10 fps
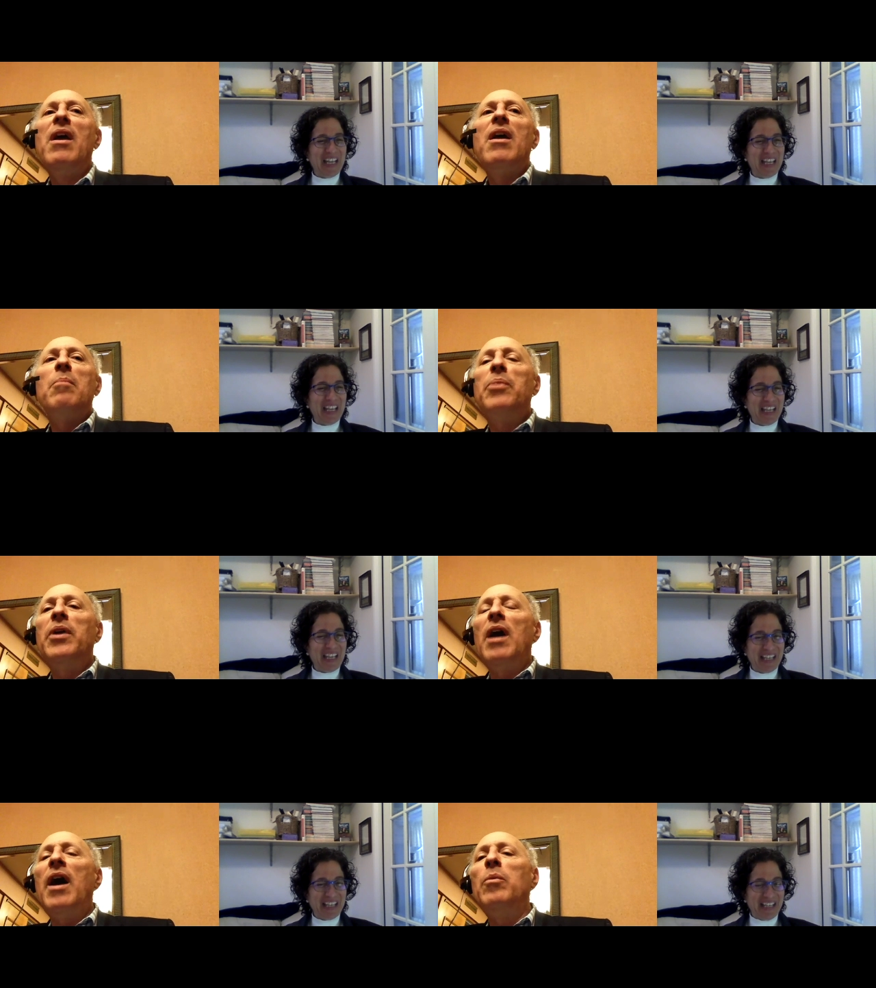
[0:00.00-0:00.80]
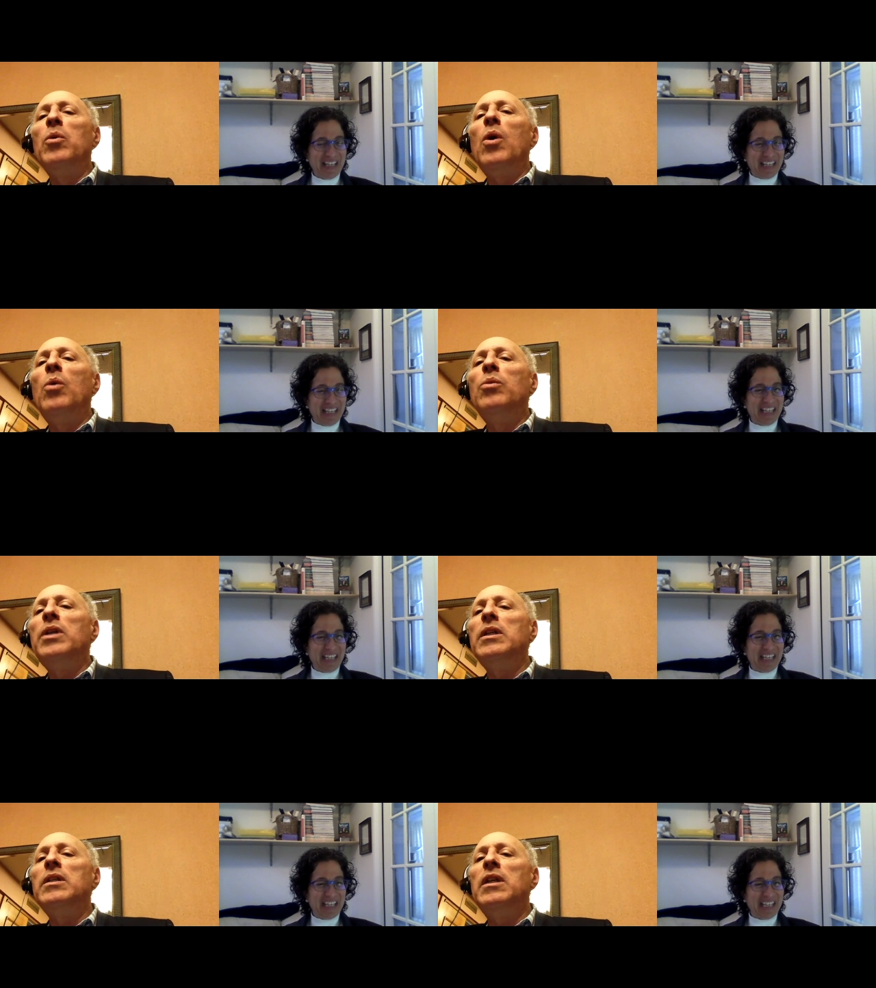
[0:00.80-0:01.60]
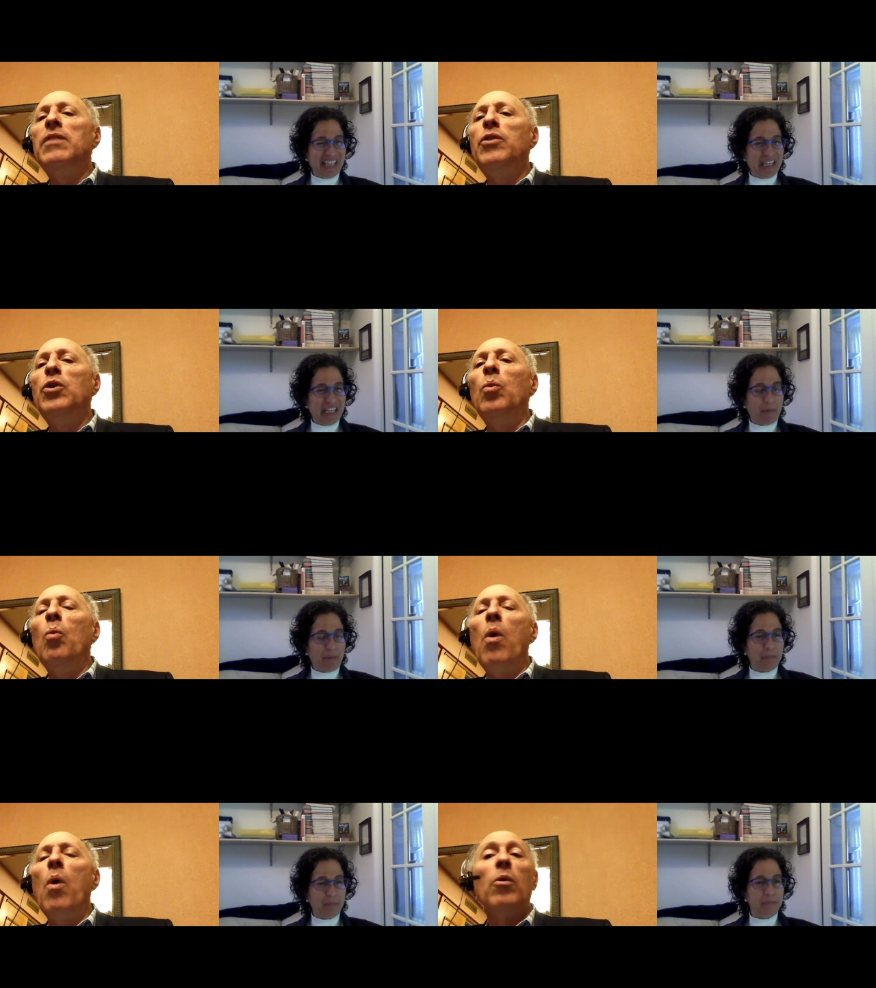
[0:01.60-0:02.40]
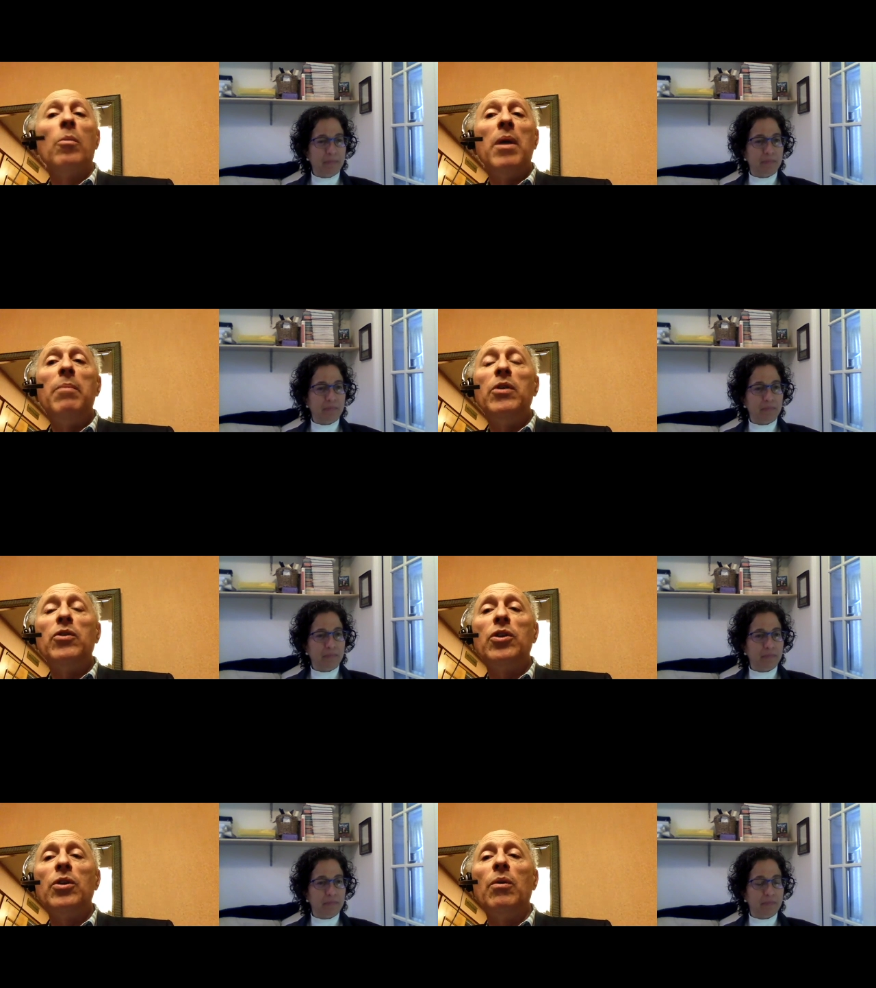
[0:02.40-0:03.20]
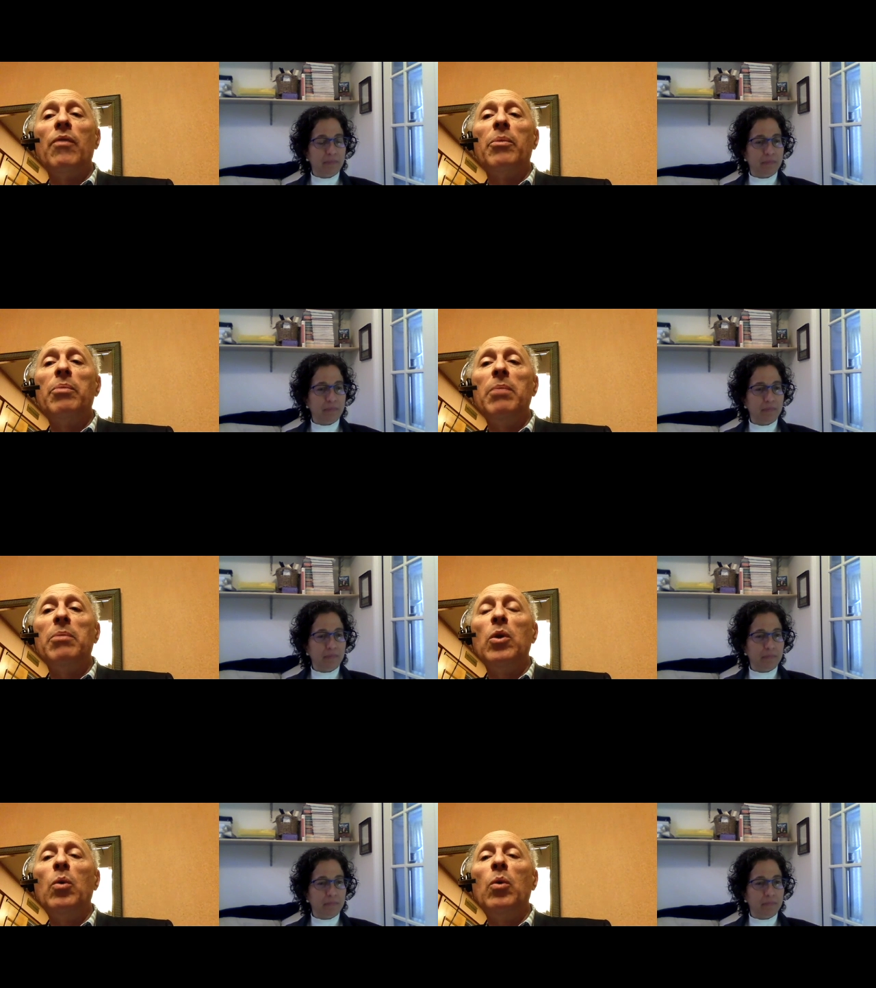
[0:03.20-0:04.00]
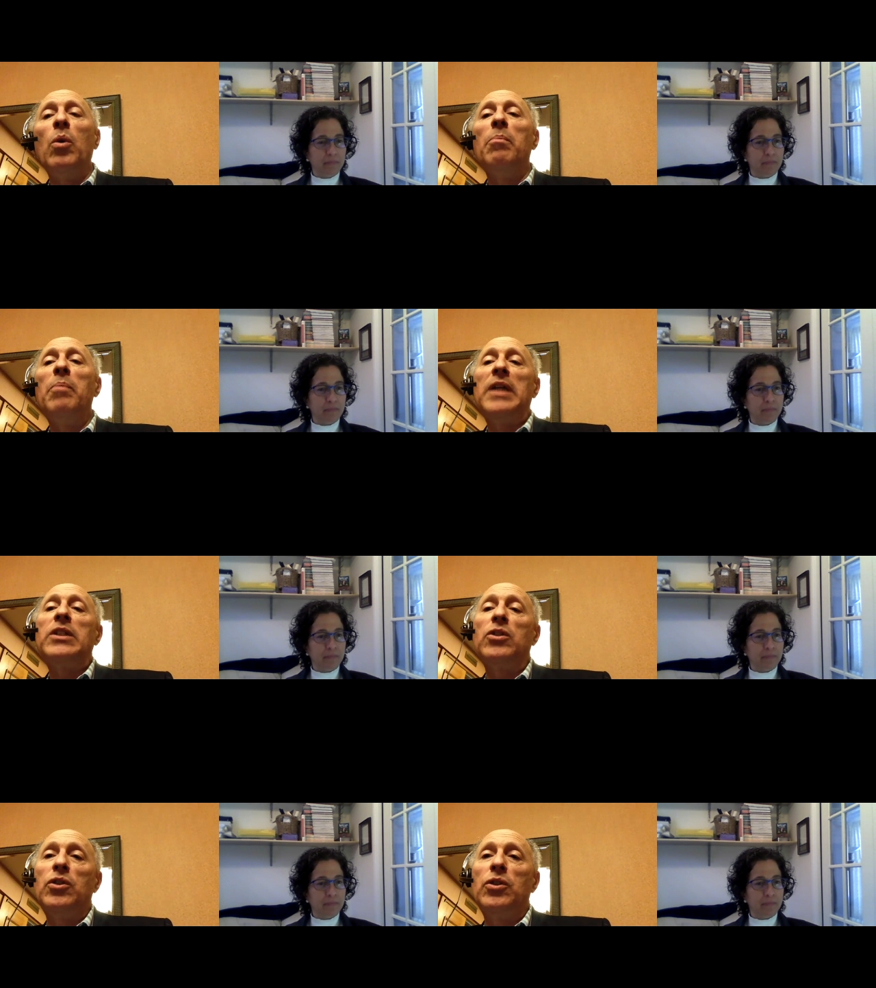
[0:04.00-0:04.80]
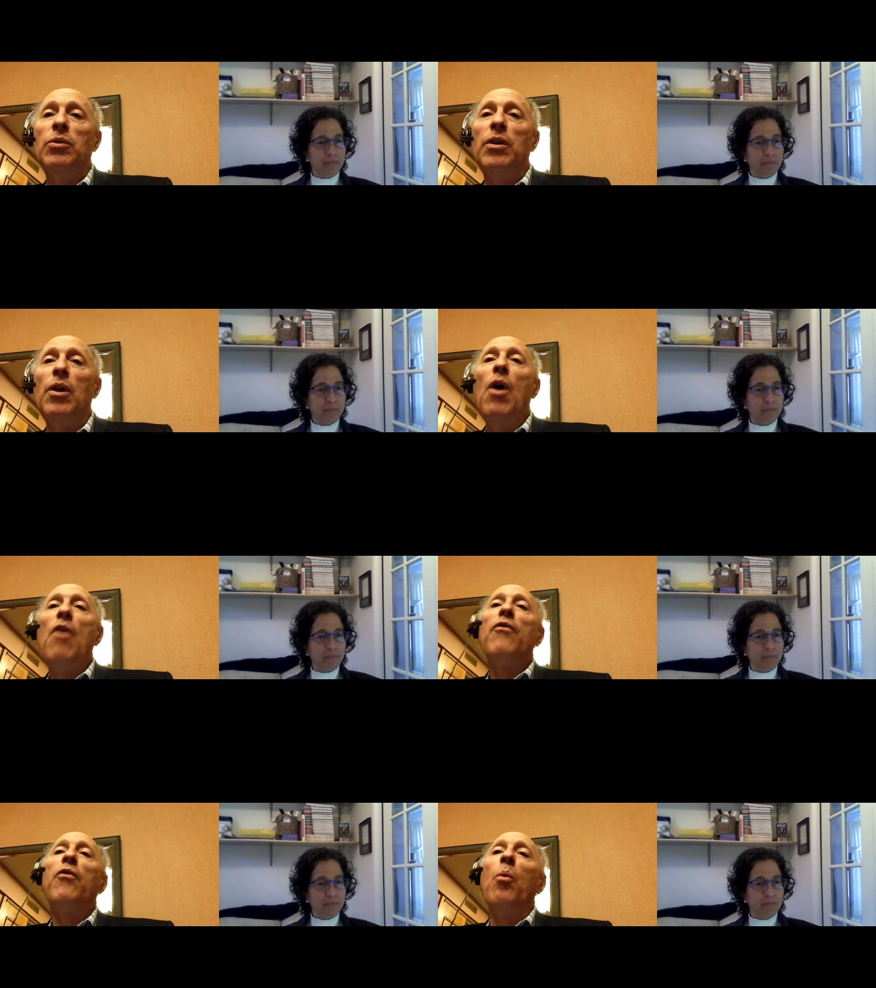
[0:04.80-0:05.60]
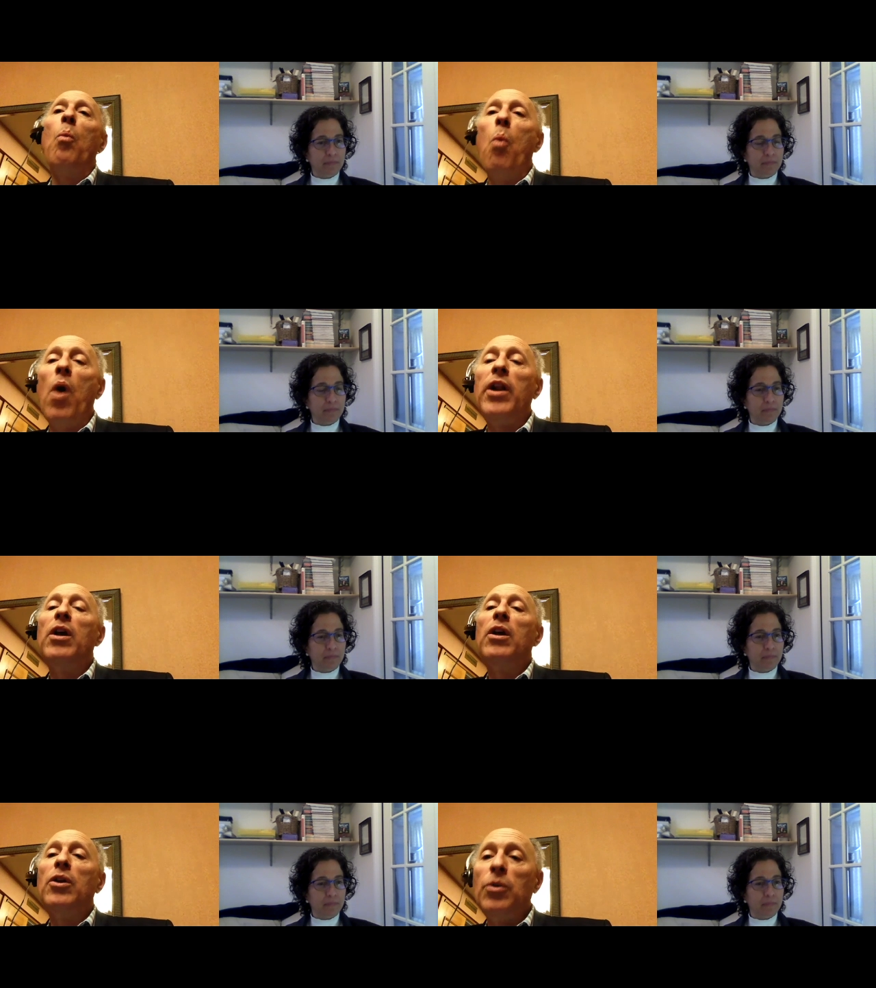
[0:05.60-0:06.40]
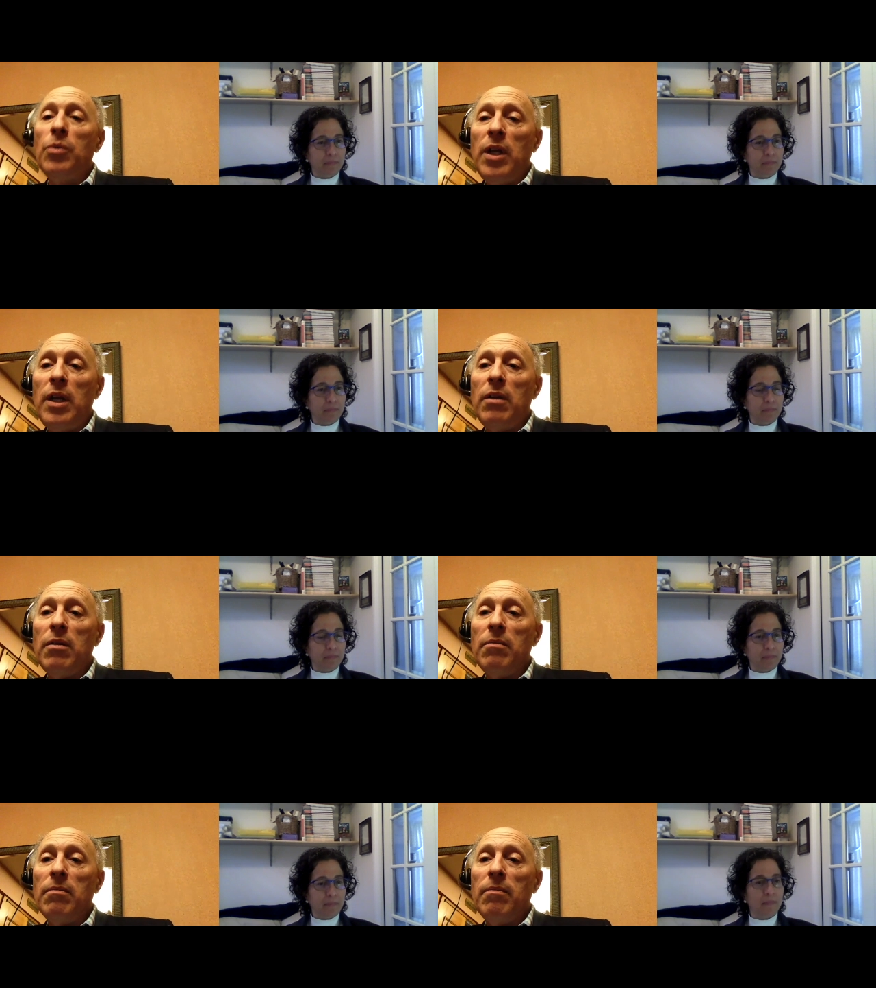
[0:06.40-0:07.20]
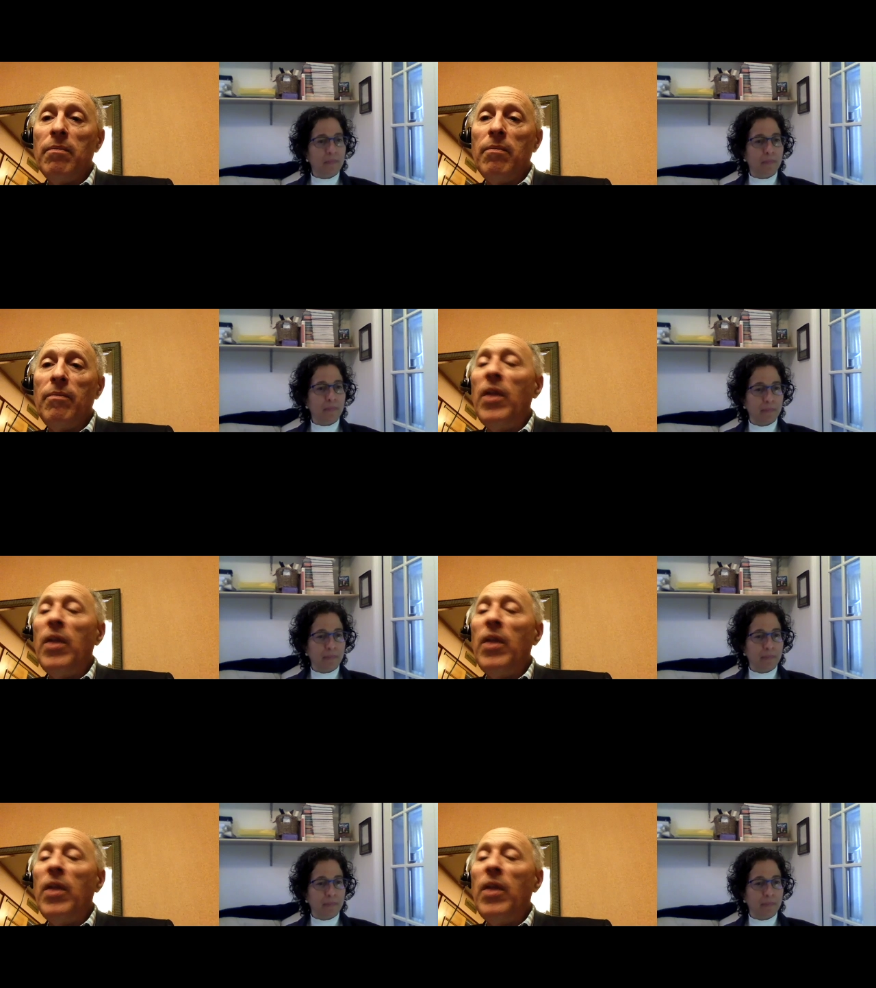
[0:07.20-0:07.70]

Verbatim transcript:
Speaker 1: But I will only give you 1 or maybe 2 of the people who are best suited for what you need. Not